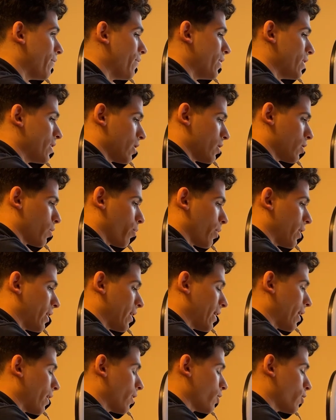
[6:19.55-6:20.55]
to make sure that
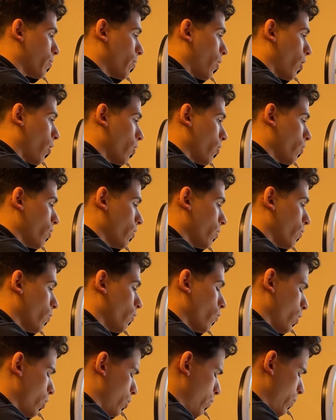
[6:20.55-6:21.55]
you meet all of your
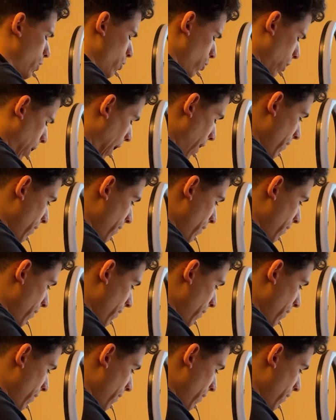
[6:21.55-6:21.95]
obligations, you're